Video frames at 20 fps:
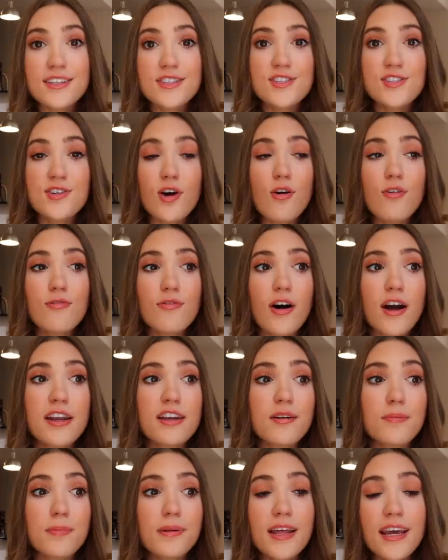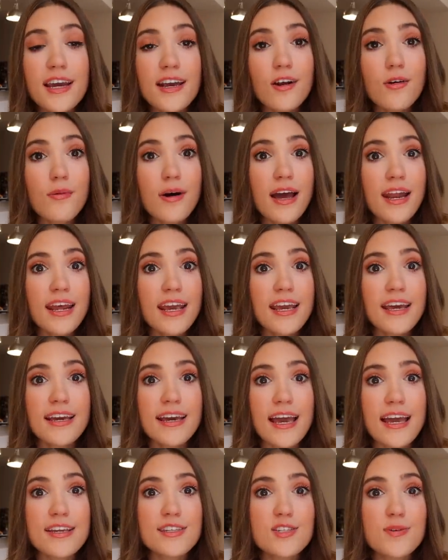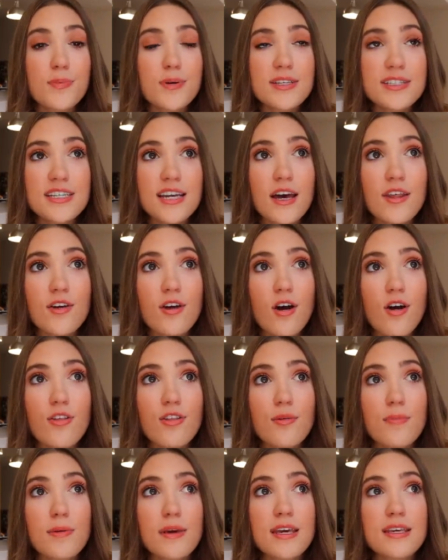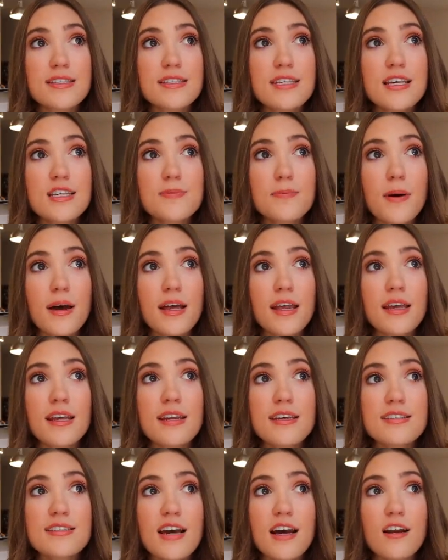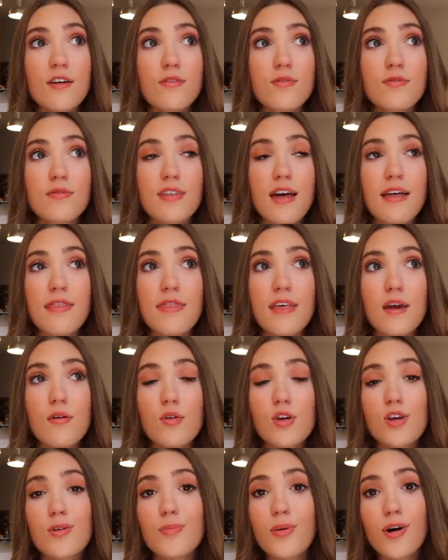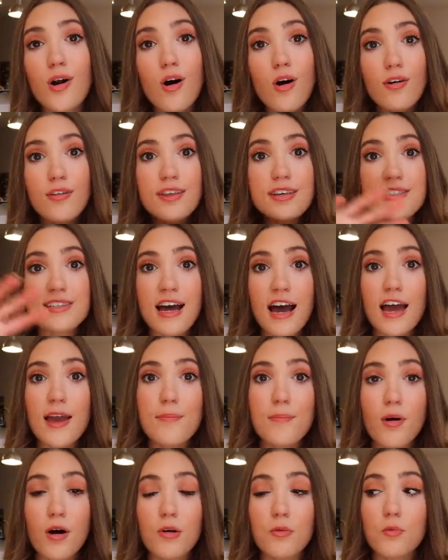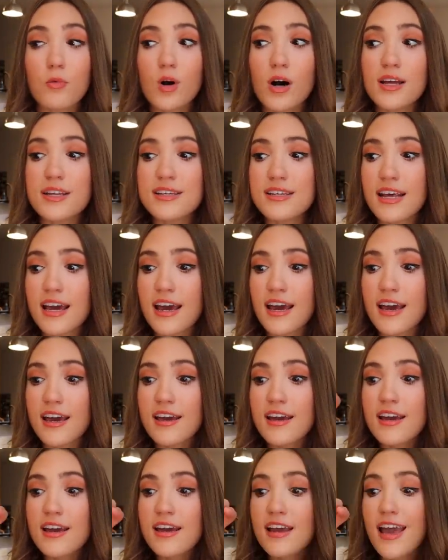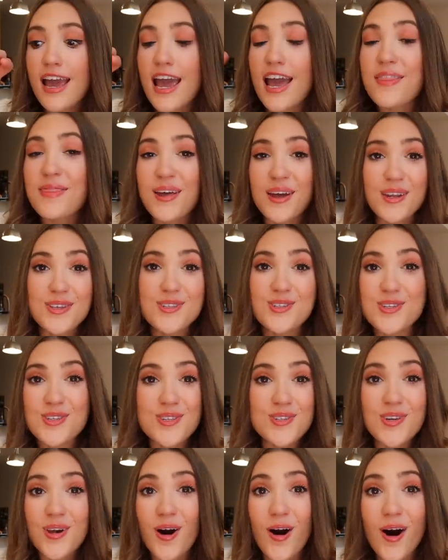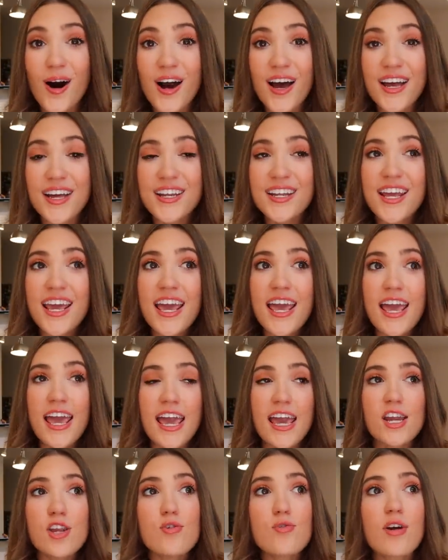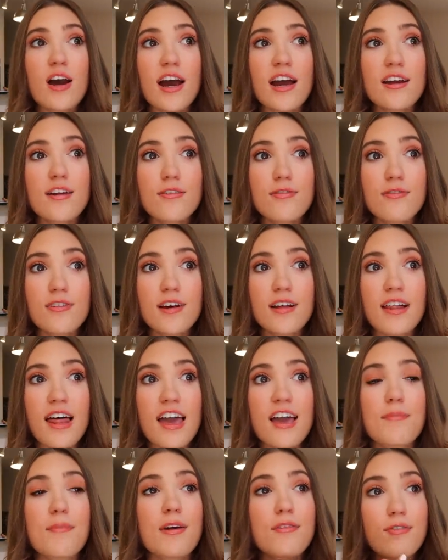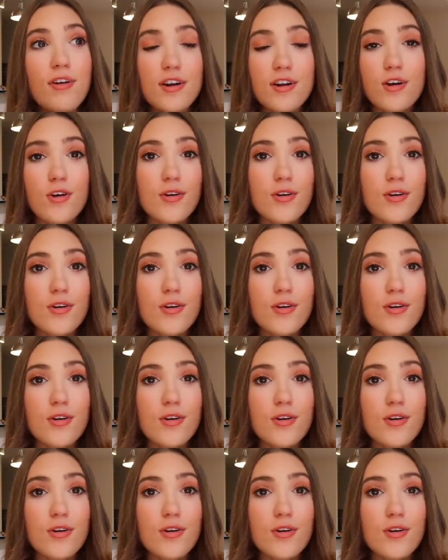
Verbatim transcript: It's so fun to plan a wedding and to put together all the pieces, but it is kind of that thing where you put all this hype on one day and then it's just gone. And you kind of feel like my friend